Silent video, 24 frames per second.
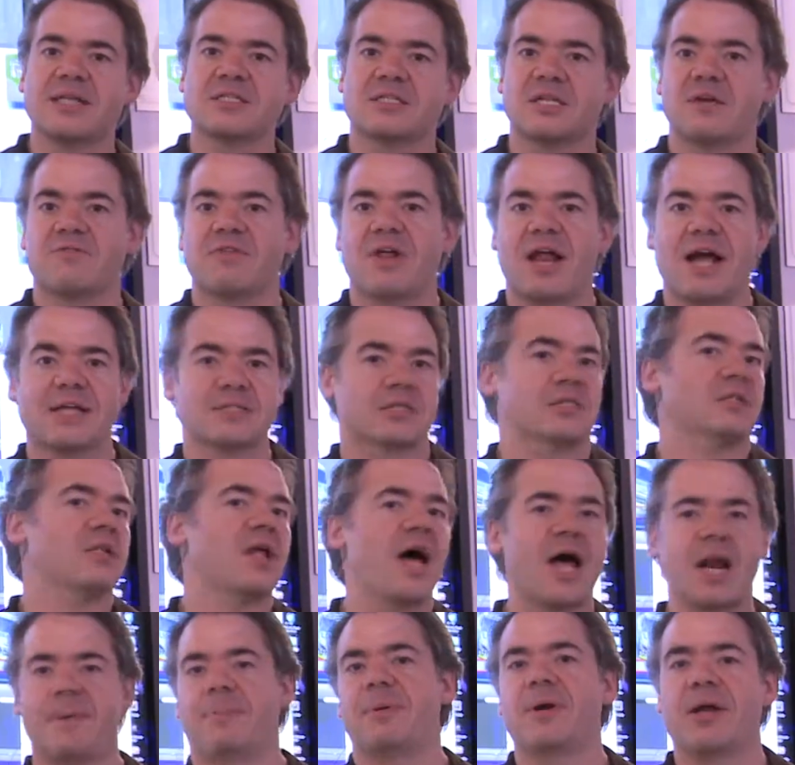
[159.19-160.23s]
of that stuff that adds a
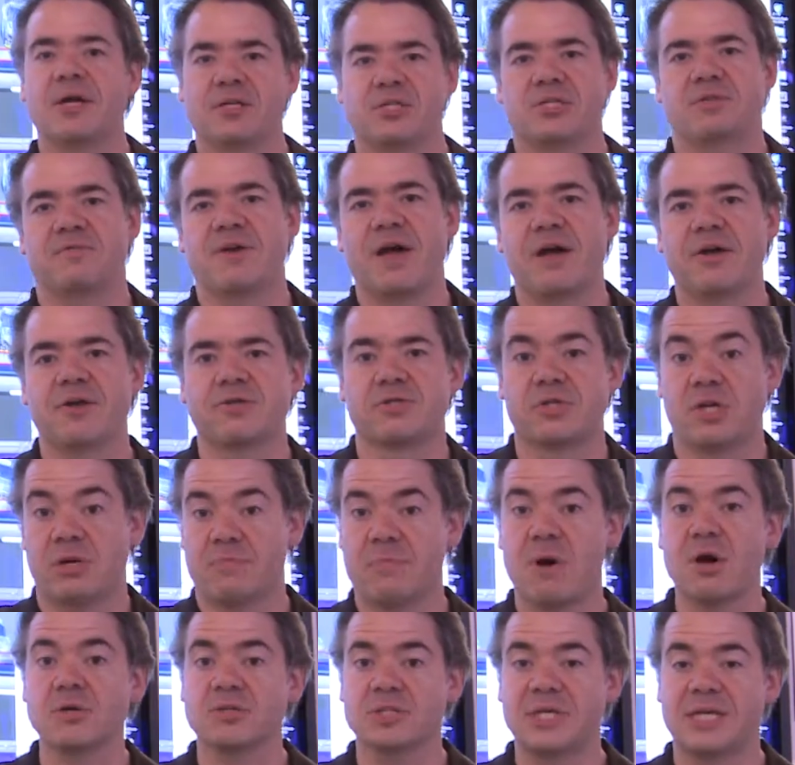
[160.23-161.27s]
lot of production value to
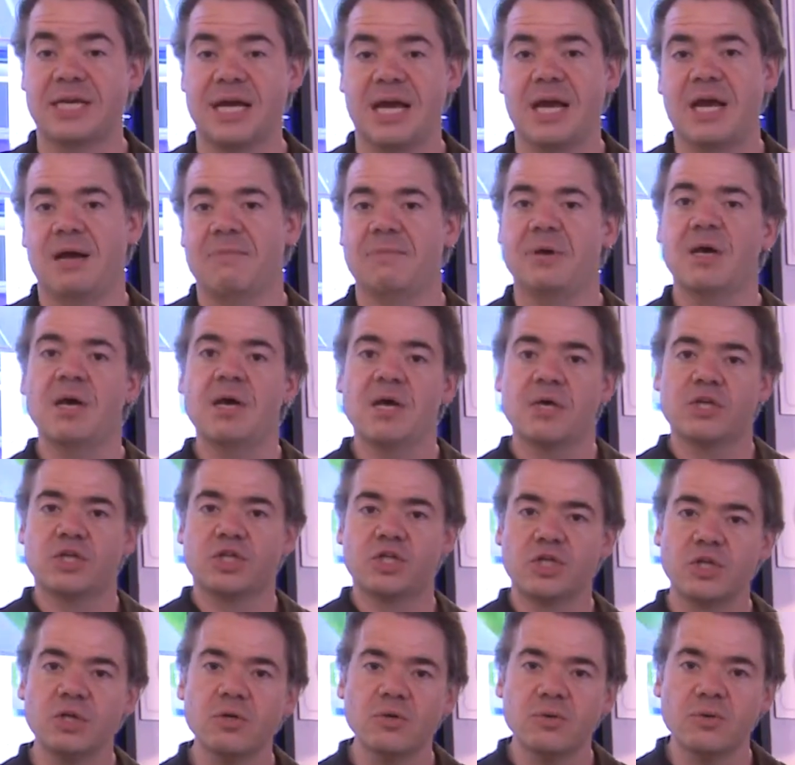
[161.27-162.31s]
your multicam
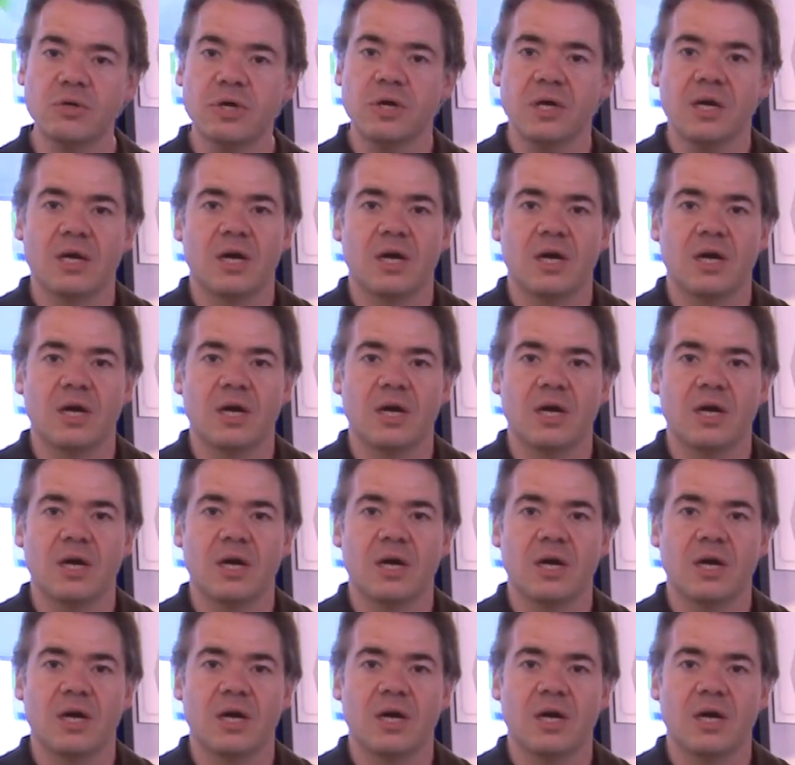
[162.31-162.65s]
shoot